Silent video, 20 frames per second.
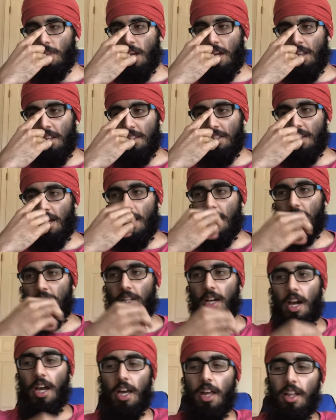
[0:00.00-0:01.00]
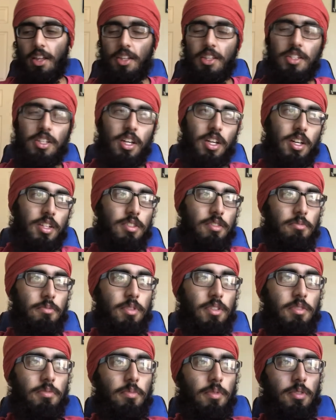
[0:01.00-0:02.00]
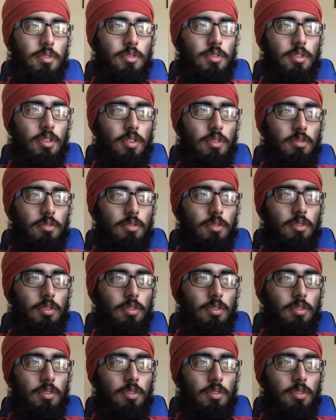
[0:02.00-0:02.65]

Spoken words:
At least I got some experience though.